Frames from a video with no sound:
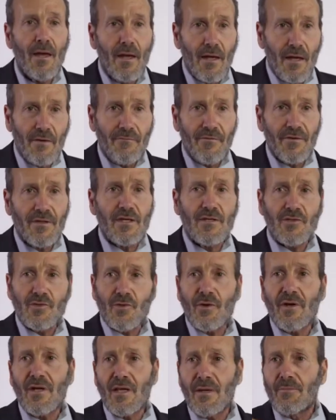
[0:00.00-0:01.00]
If it is a
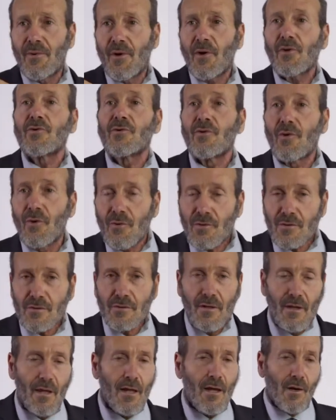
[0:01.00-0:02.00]
really blocked nose,
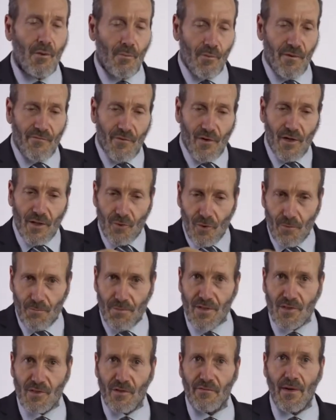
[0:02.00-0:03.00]
with a little
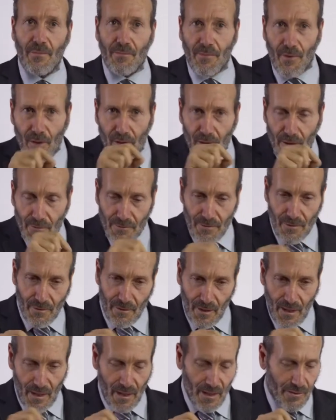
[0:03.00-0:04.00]
piece of apple
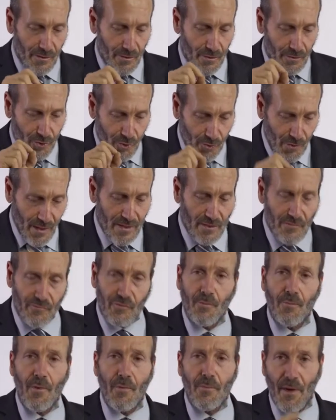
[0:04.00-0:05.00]
and a trace of the
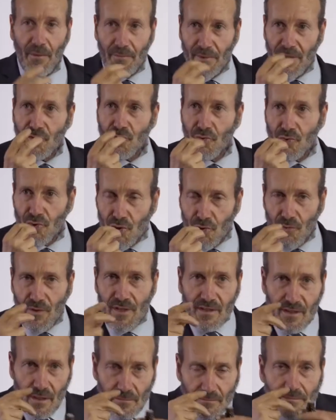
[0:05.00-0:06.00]
peppermint, you chew
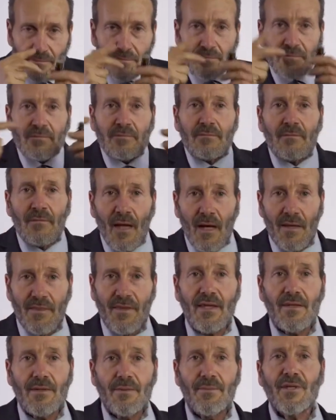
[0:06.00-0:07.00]
it, and
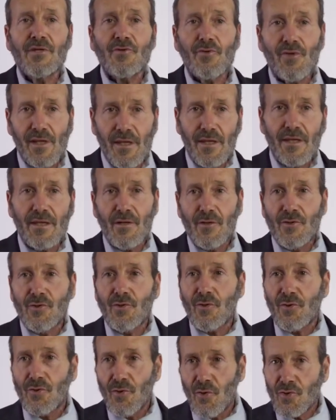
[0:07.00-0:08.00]
then immediately
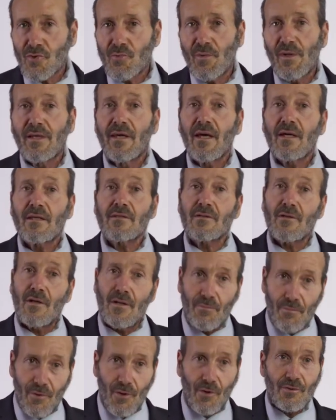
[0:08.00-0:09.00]
your nose will get
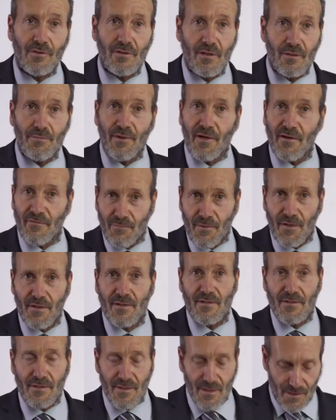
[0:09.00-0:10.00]
unblocked. And believe me,
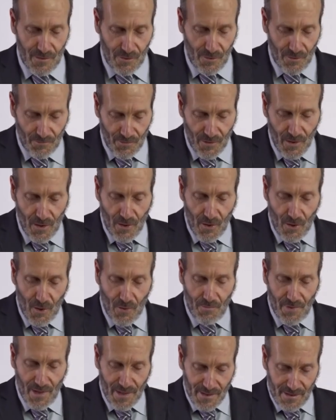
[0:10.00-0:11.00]
this is a
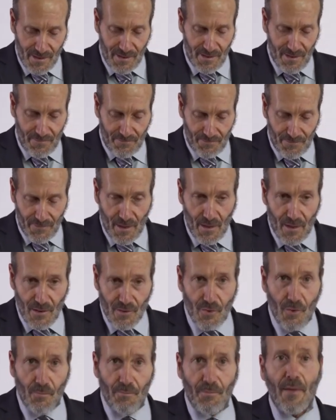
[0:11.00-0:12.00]
blessing.
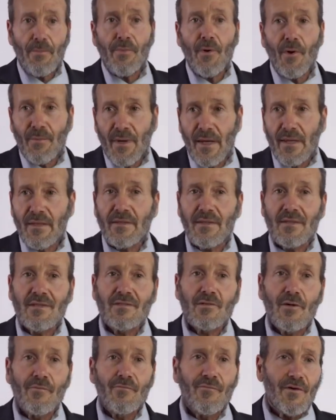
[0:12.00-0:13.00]
So peppermint is
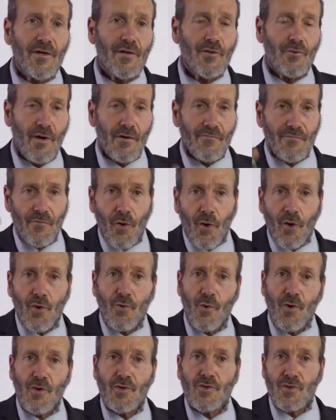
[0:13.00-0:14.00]
something you have
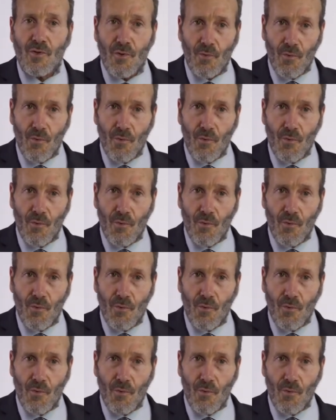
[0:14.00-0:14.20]
always,